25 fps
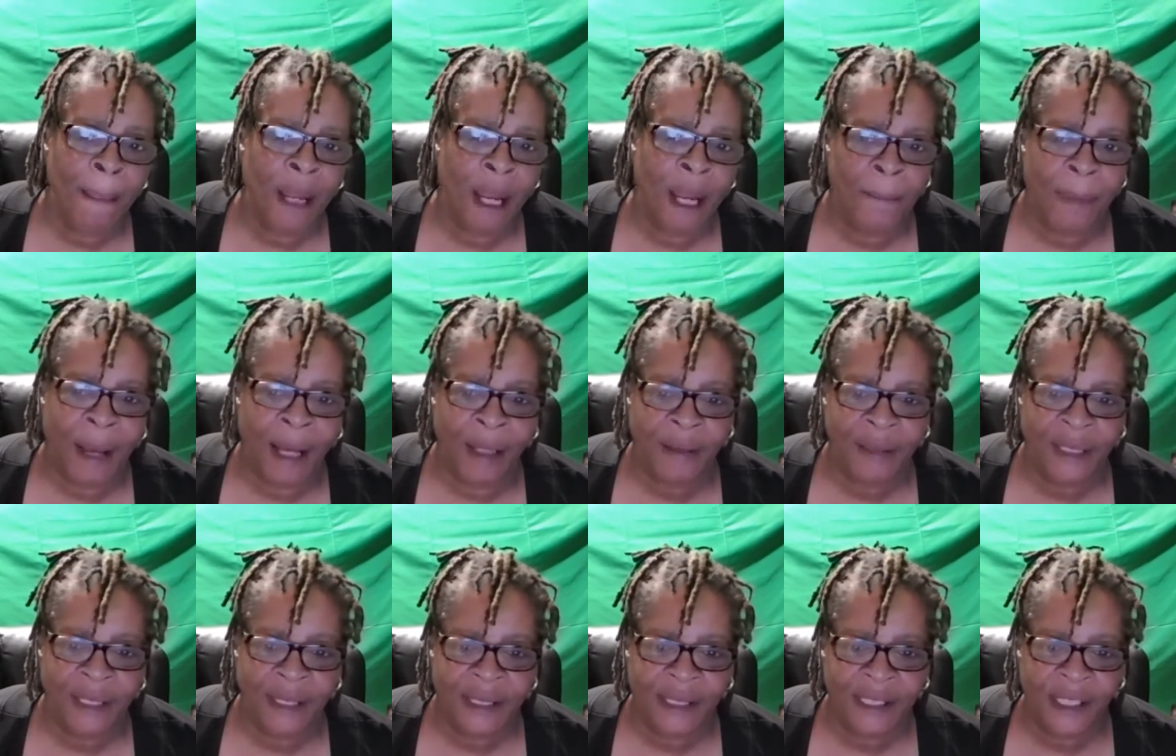
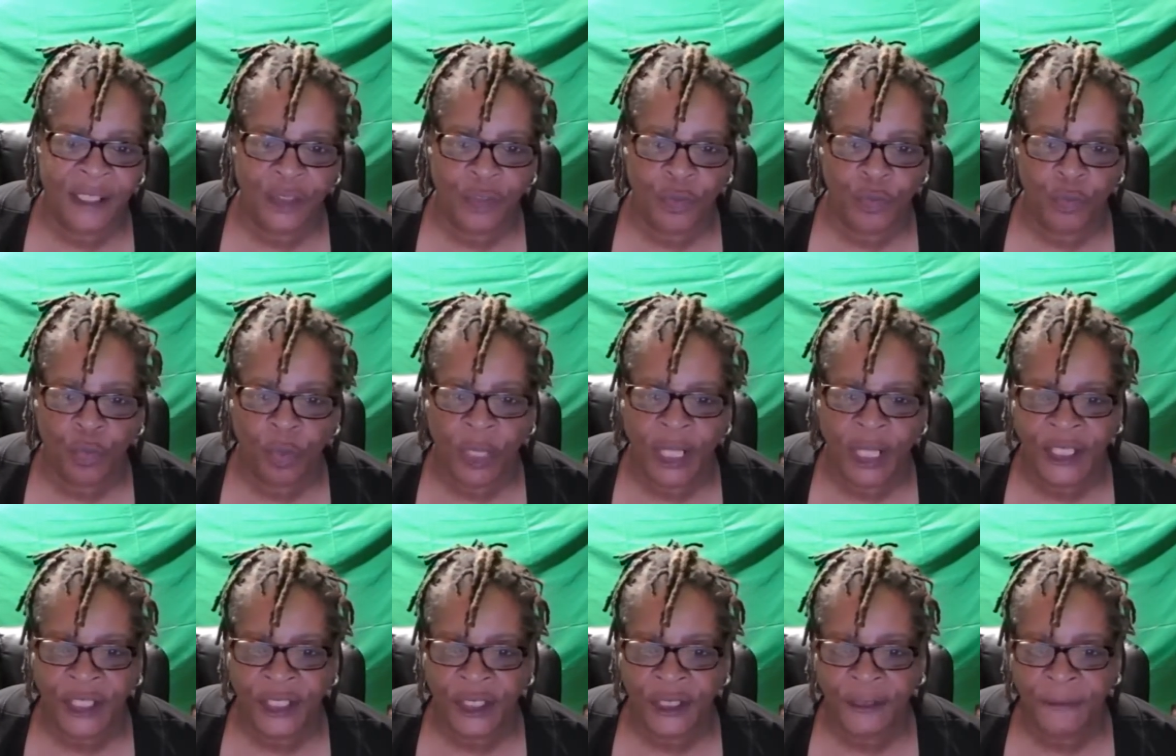about the
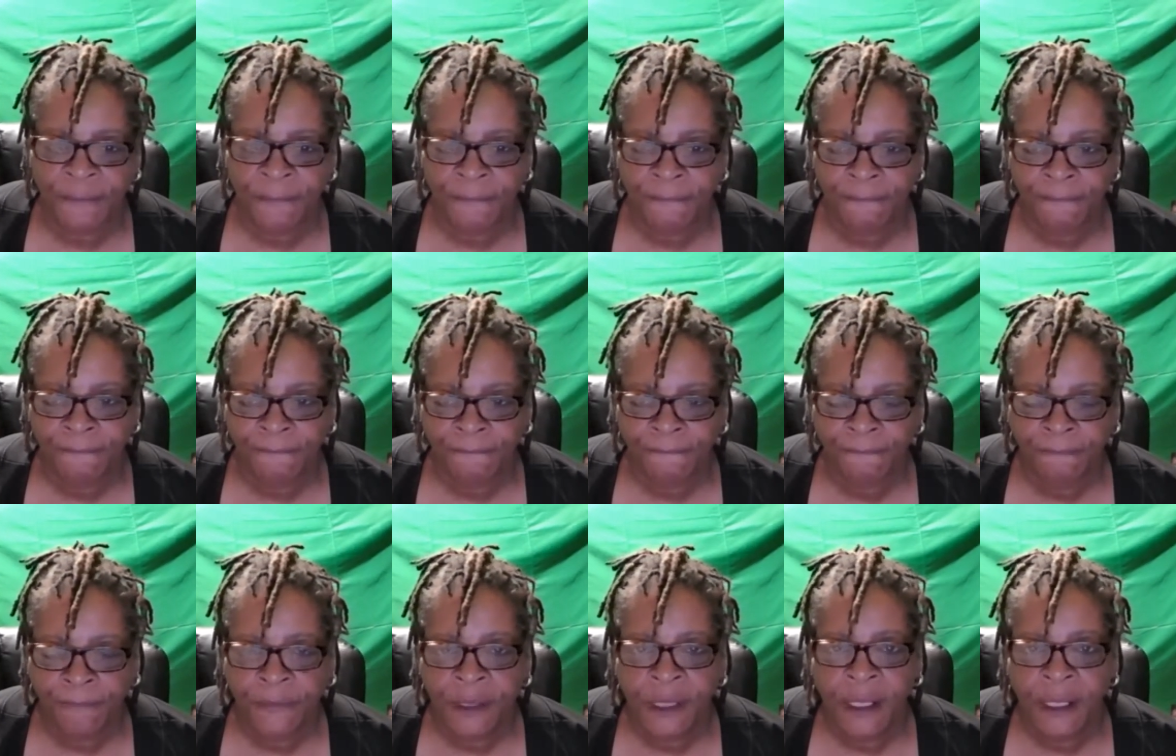situation.
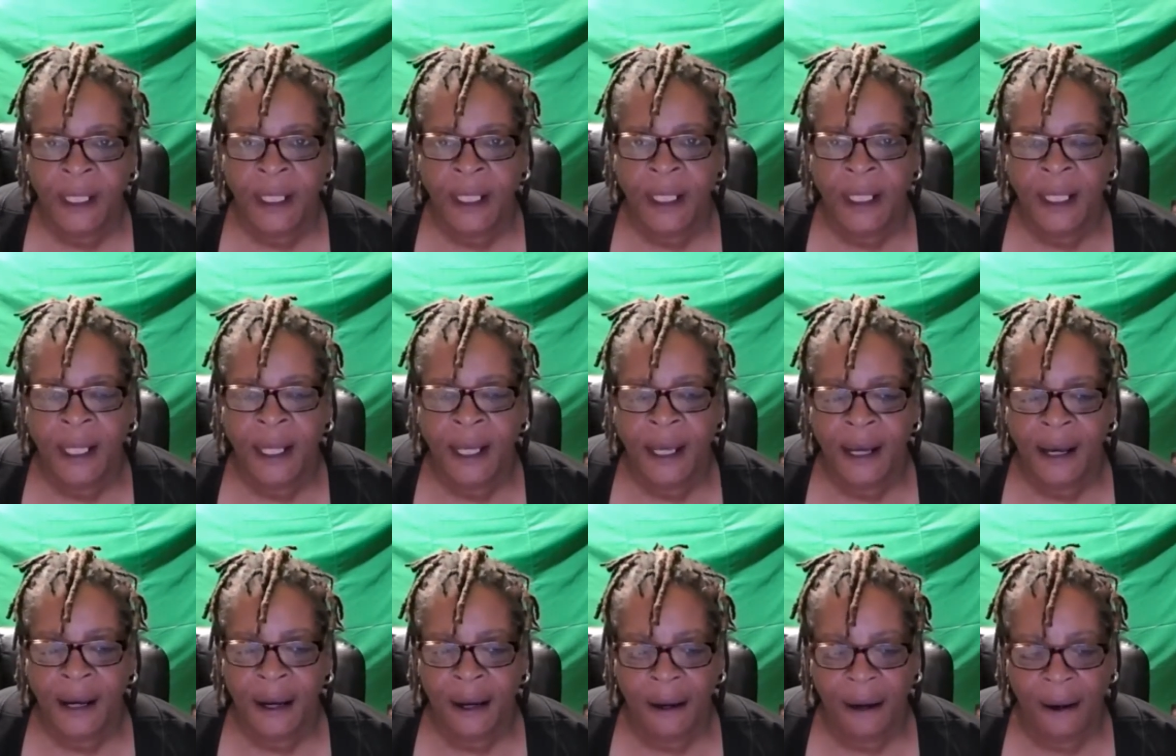
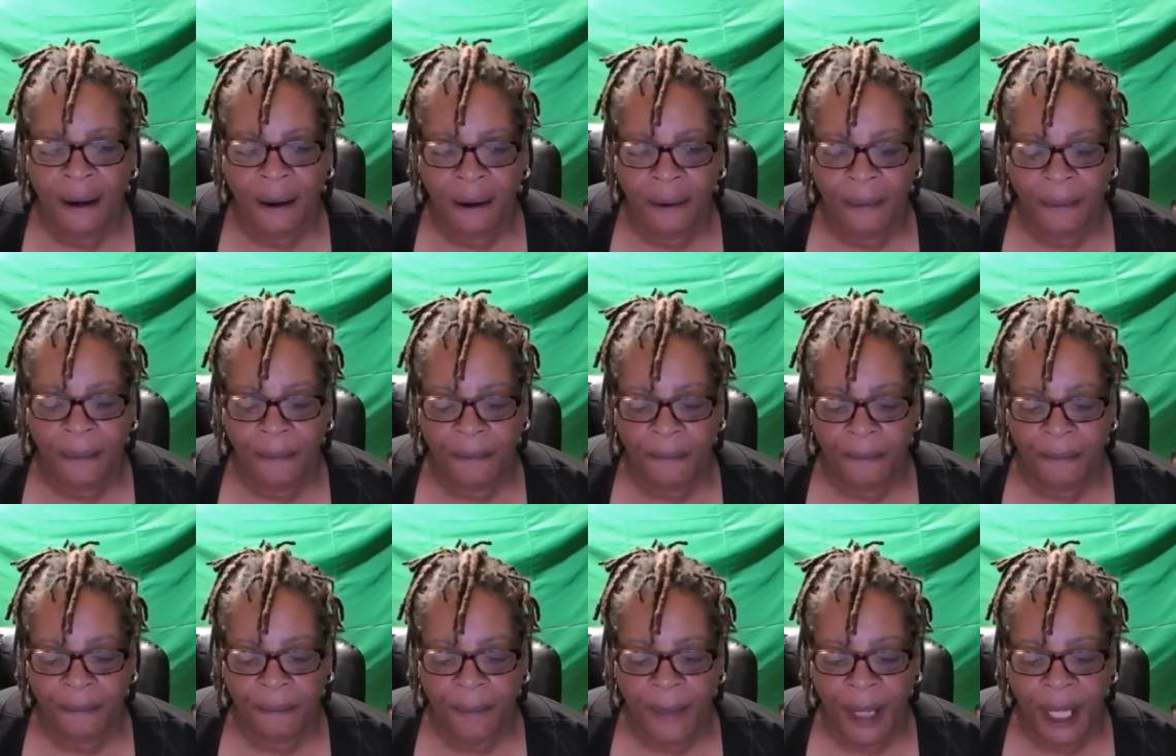
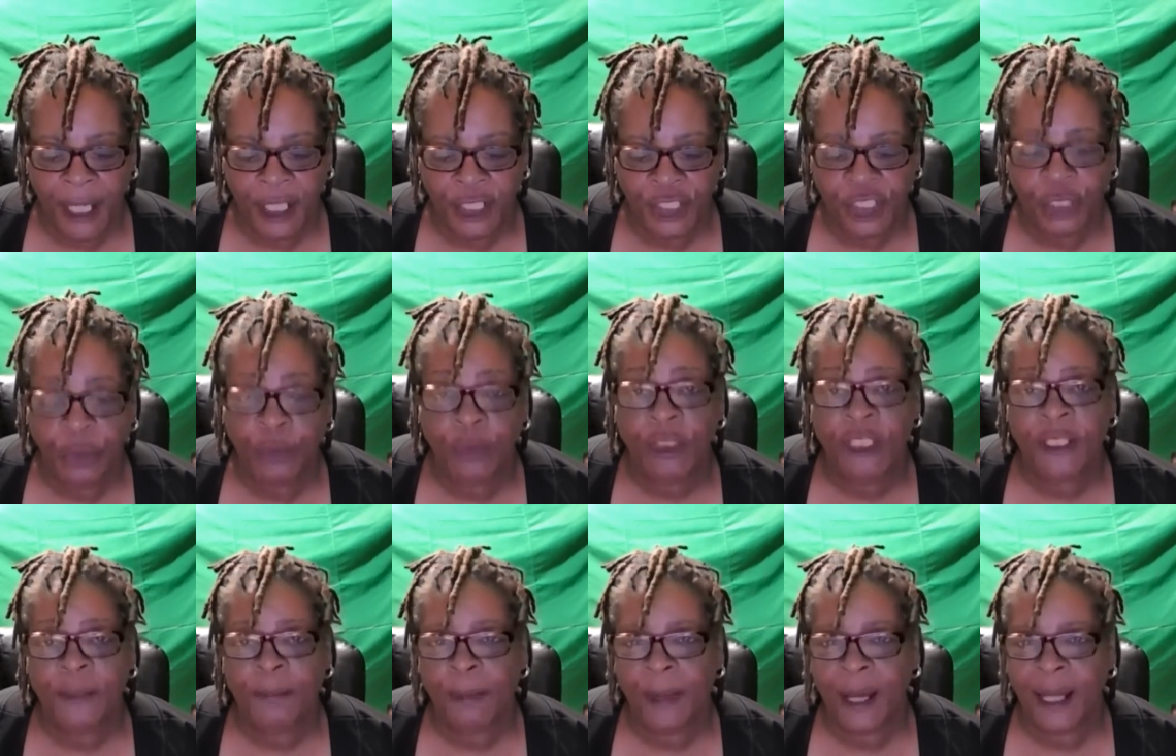Um, and she
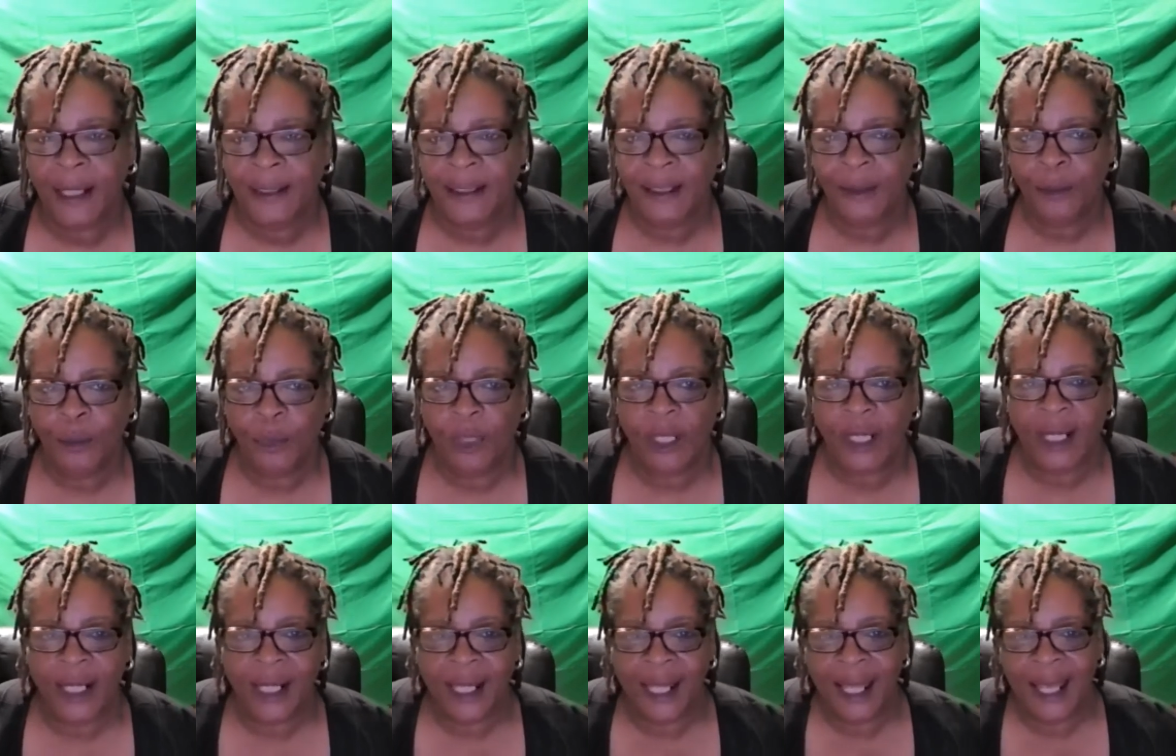responded
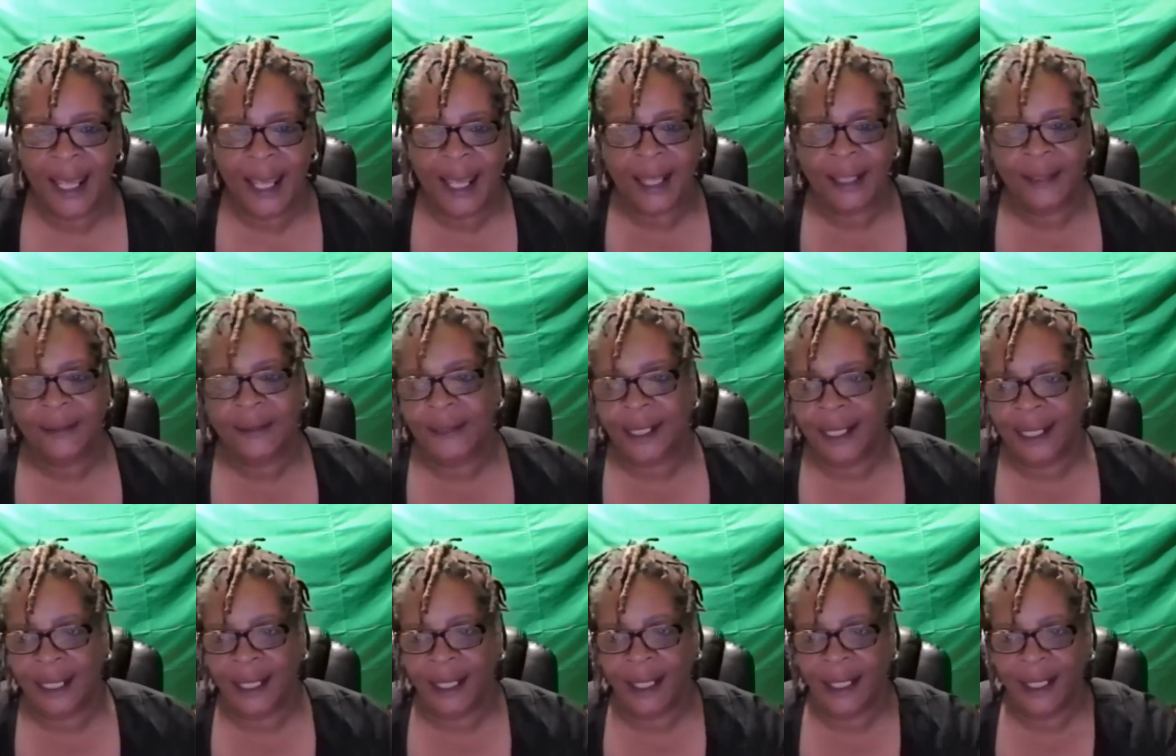with class.
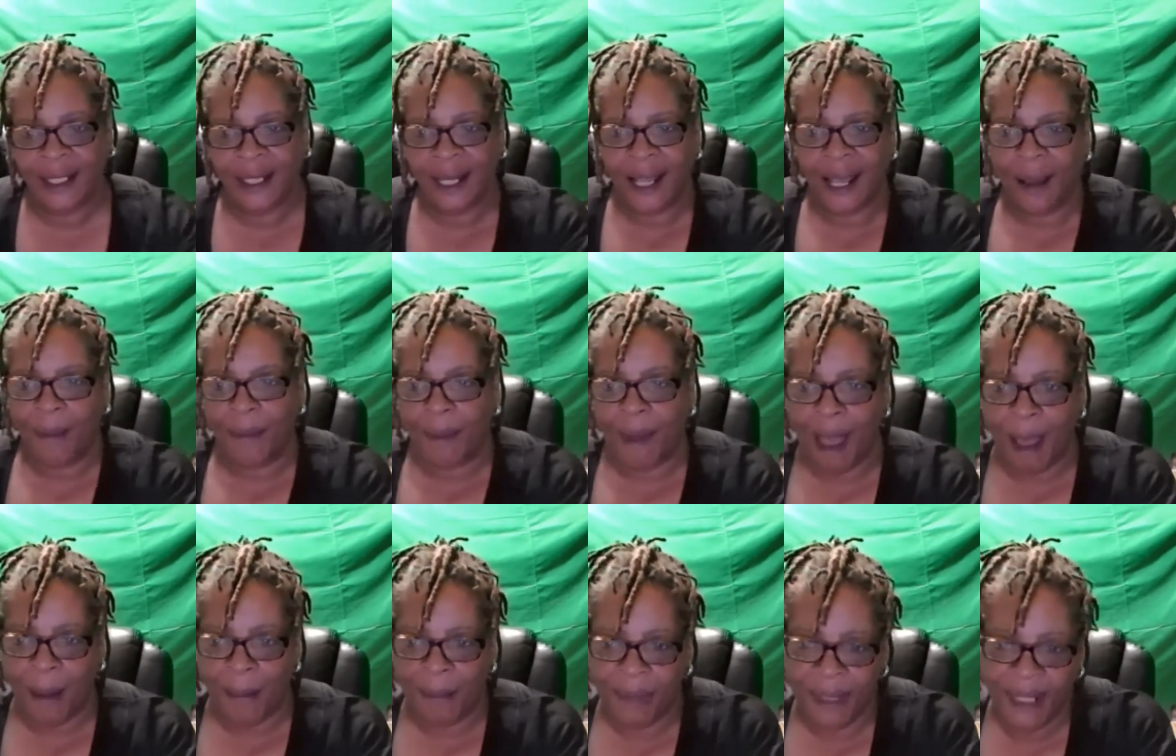And I'm,
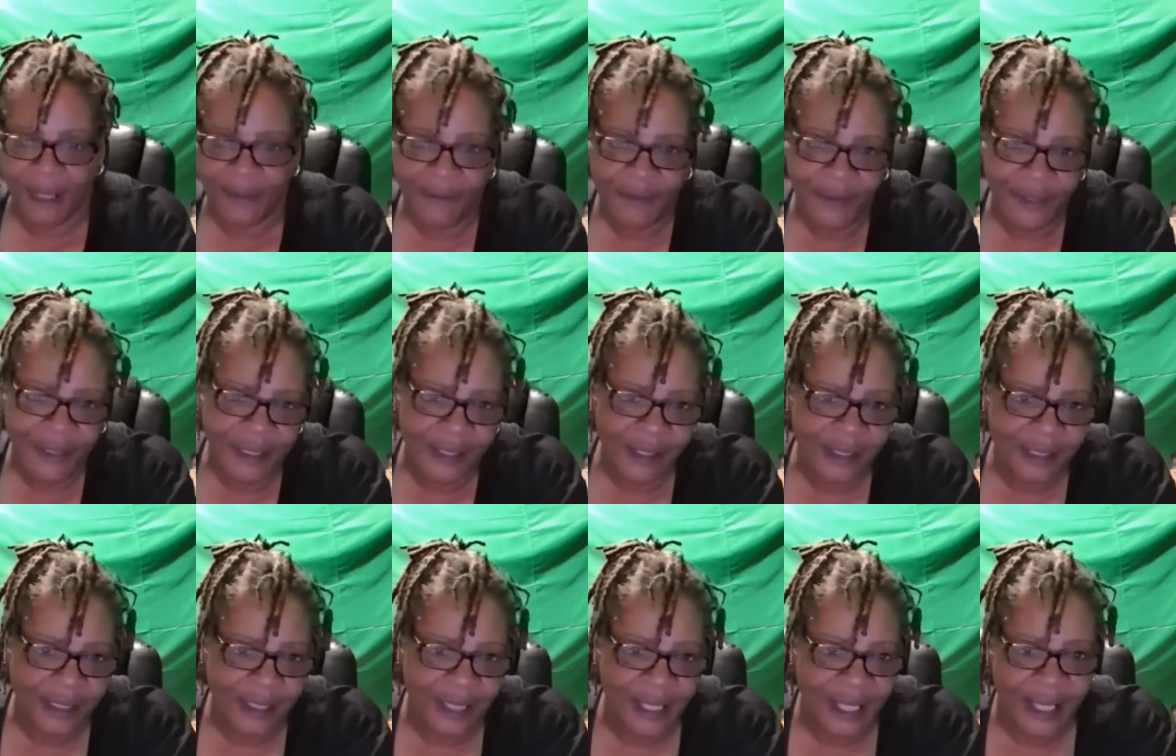I'm giving
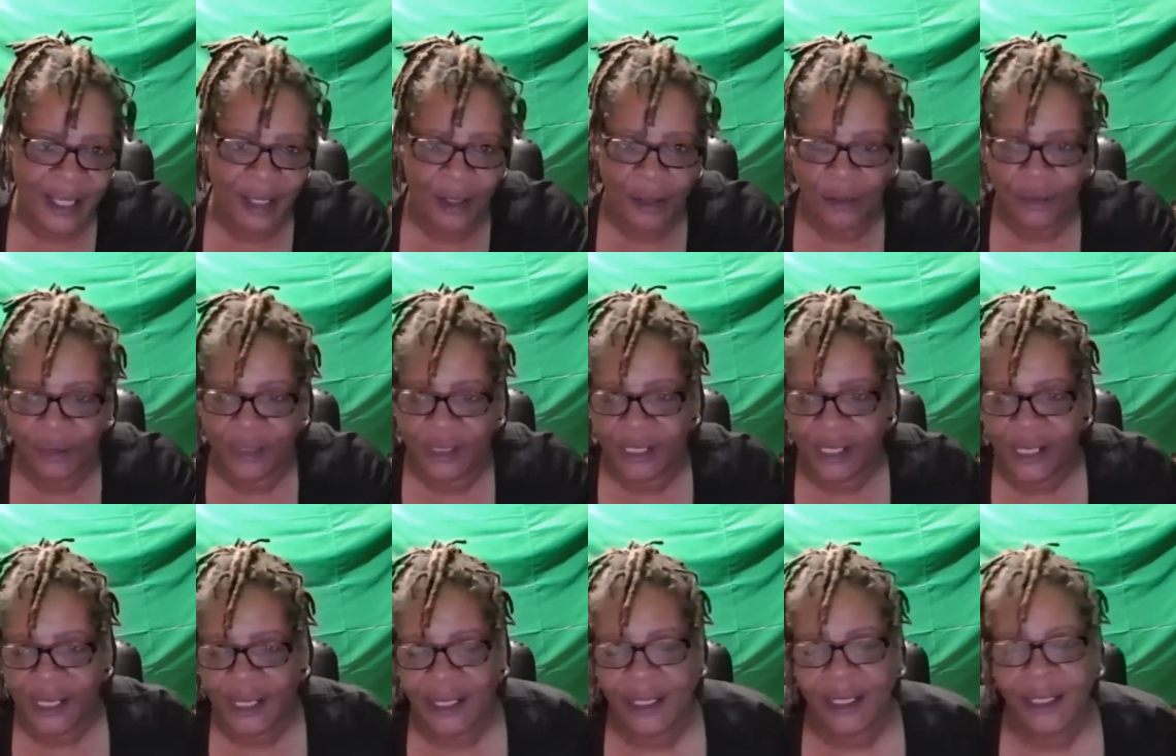this to
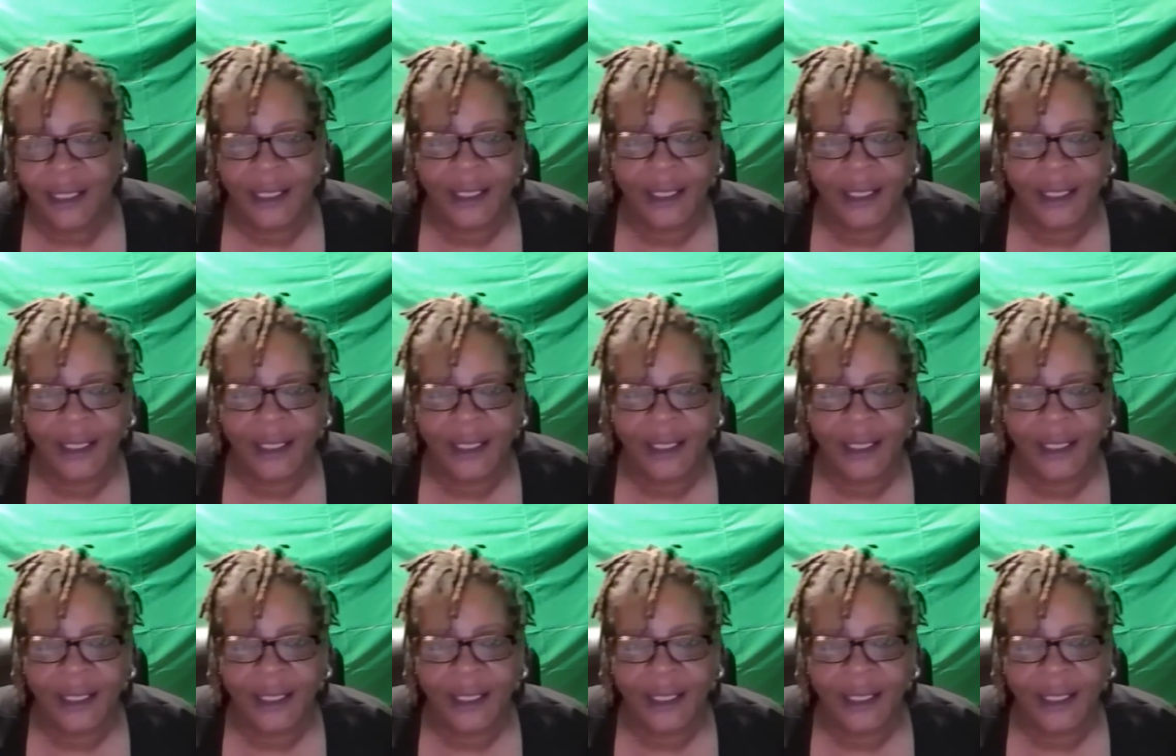AOC,